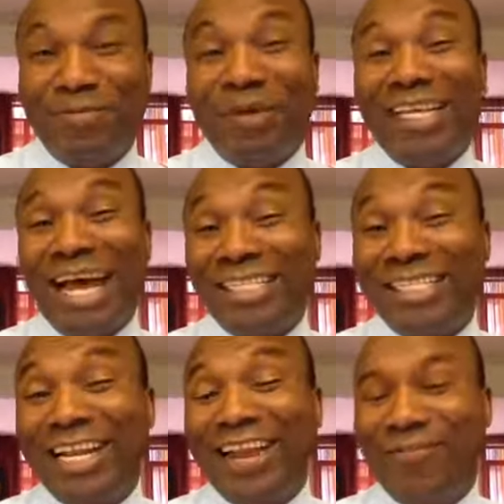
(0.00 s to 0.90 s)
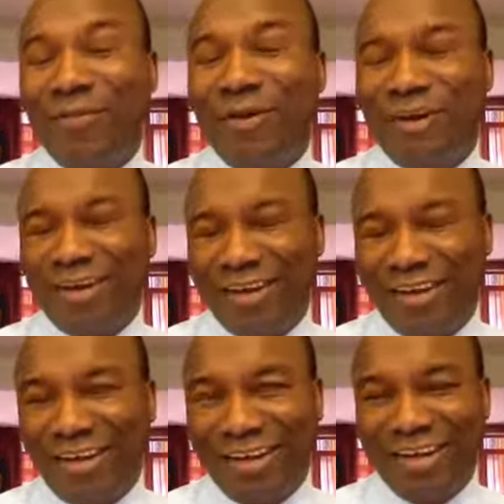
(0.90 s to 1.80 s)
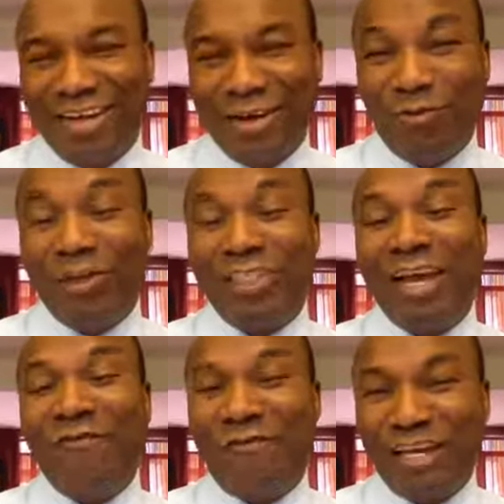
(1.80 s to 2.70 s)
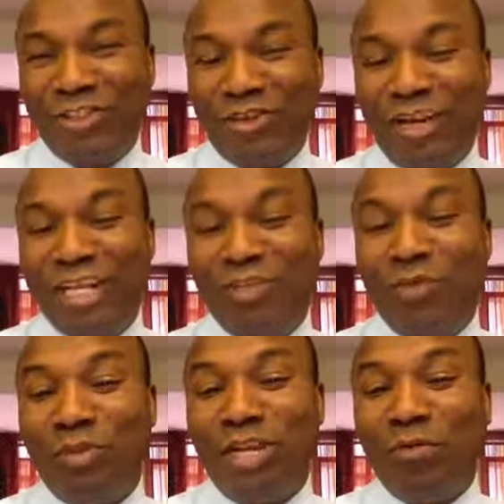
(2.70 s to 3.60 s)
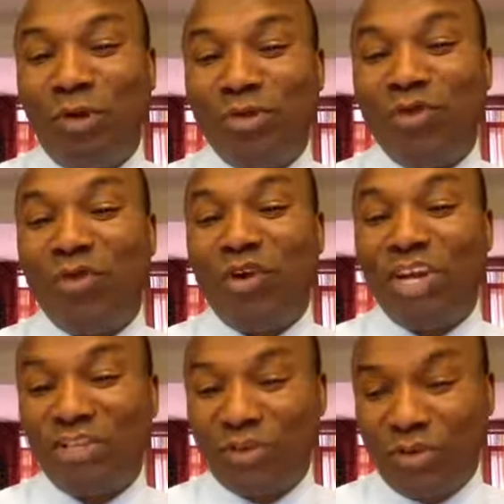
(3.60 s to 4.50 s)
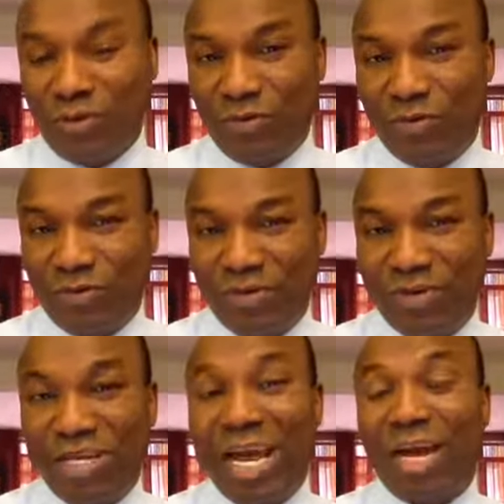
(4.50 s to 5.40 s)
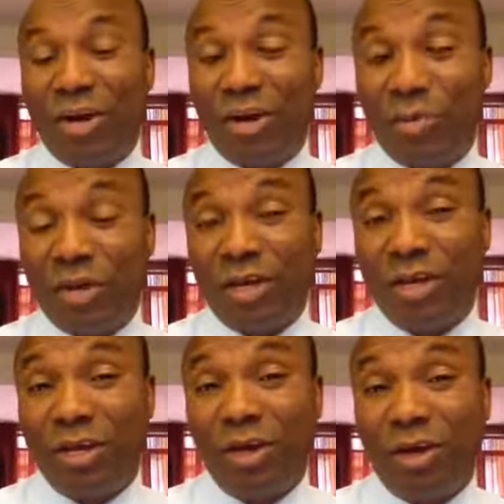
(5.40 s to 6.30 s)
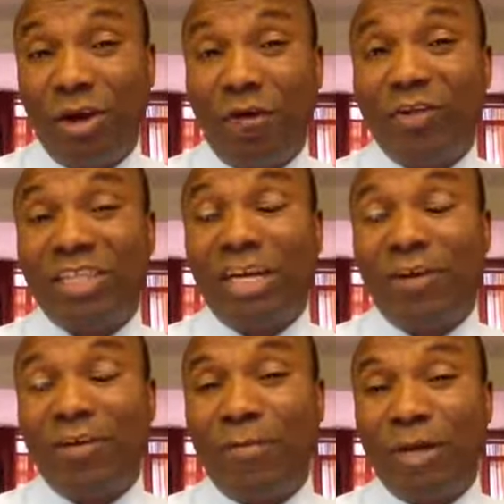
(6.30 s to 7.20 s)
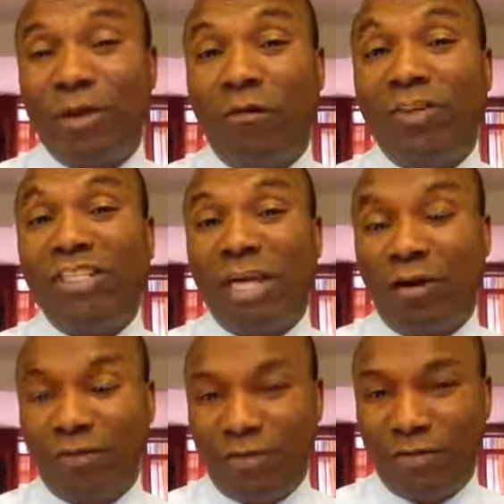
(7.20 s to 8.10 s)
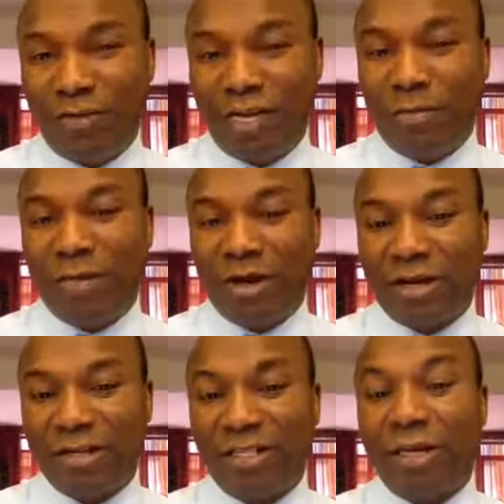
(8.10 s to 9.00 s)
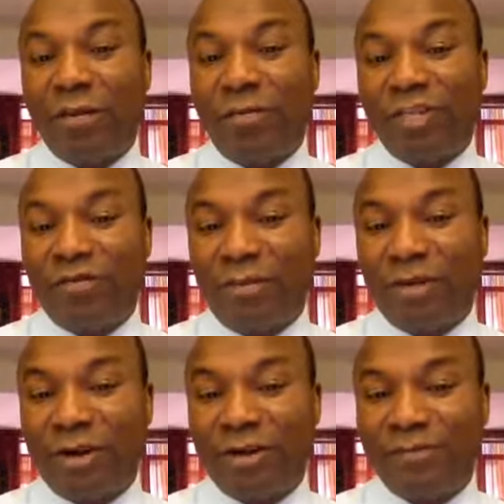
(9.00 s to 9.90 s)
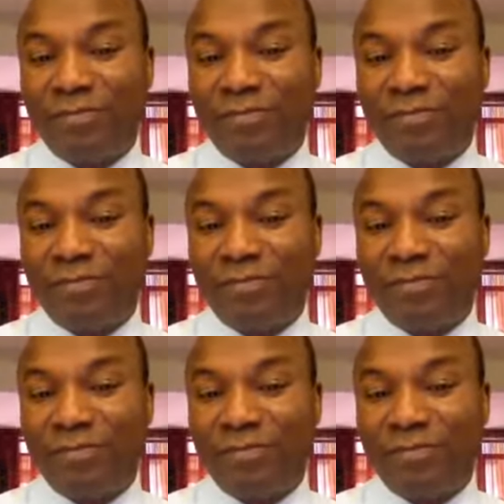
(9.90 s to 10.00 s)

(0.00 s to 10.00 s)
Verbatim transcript: But that slave boy was eventually to be the one to rescue the economy of the southern part of the South in America, southern part of America.